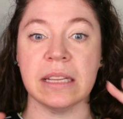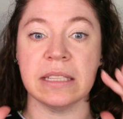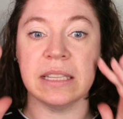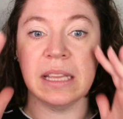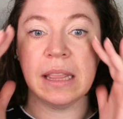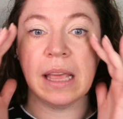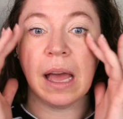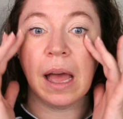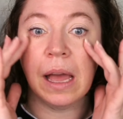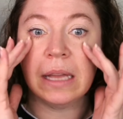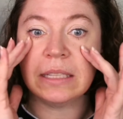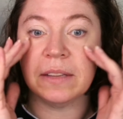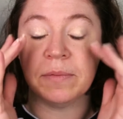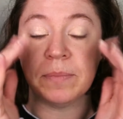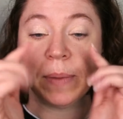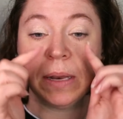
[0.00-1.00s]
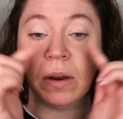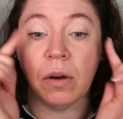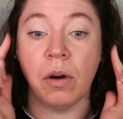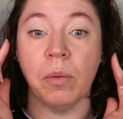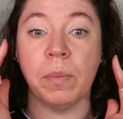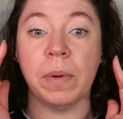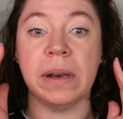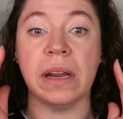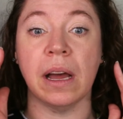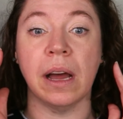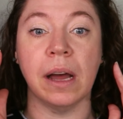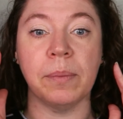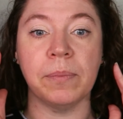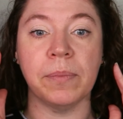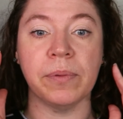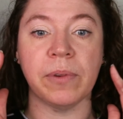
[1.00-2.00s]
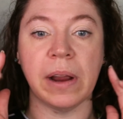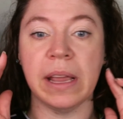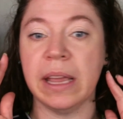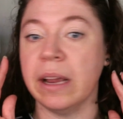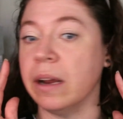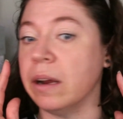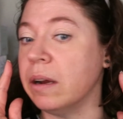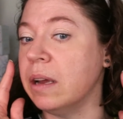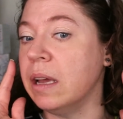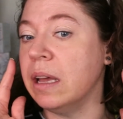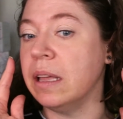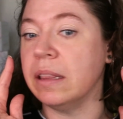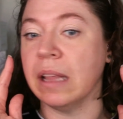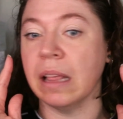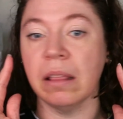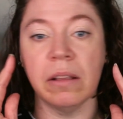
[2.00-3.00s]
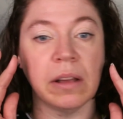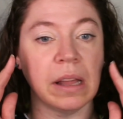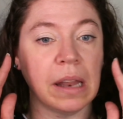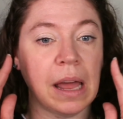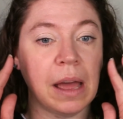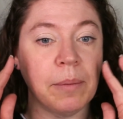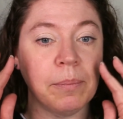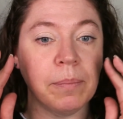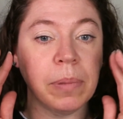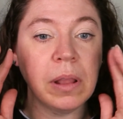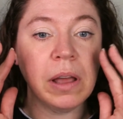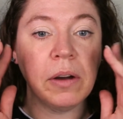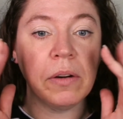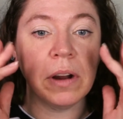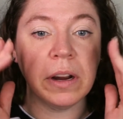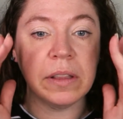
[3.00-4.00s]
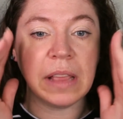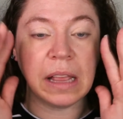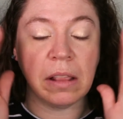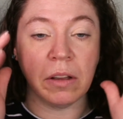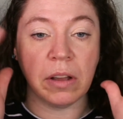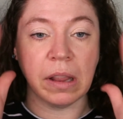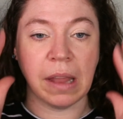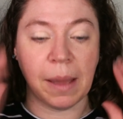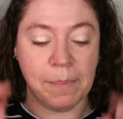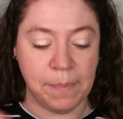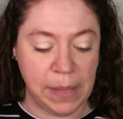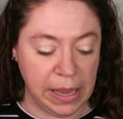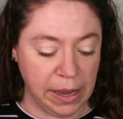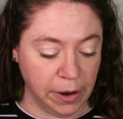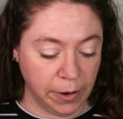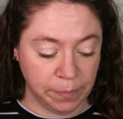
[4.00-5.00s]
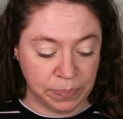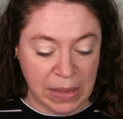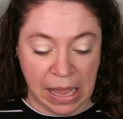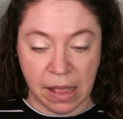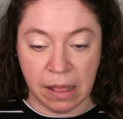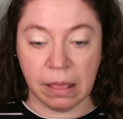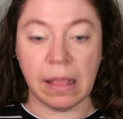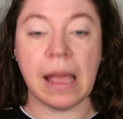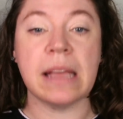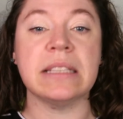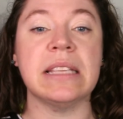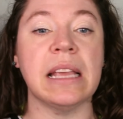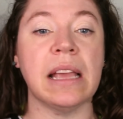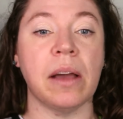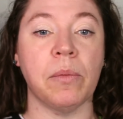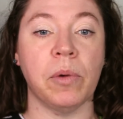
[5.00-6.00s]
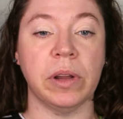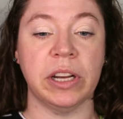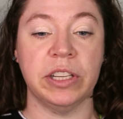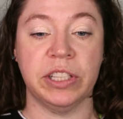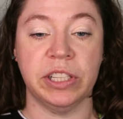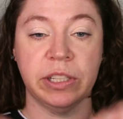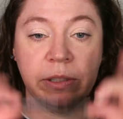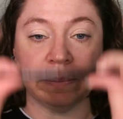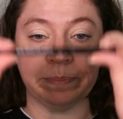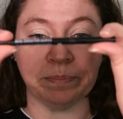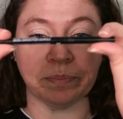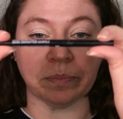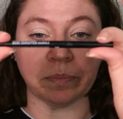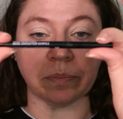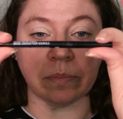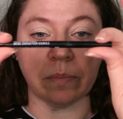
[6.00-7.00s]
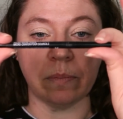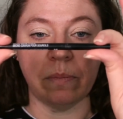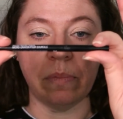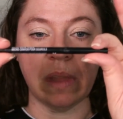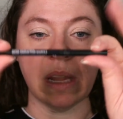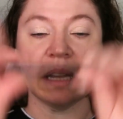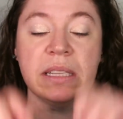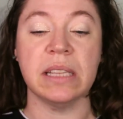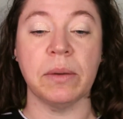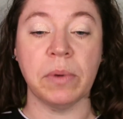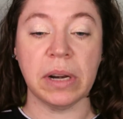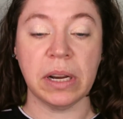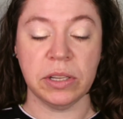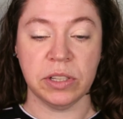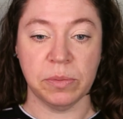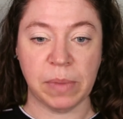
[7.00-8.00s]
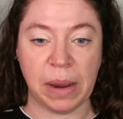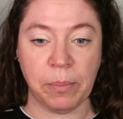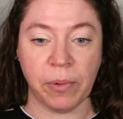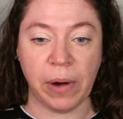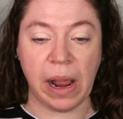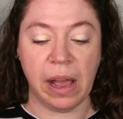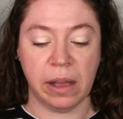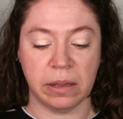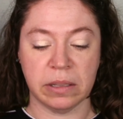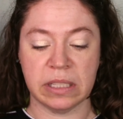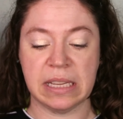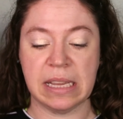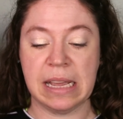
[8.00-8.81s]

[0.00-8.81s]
see the eyes have been opened up right here. They look a lot bluer, they look a lot bigger. Last thing I want to do is I want to do my brows.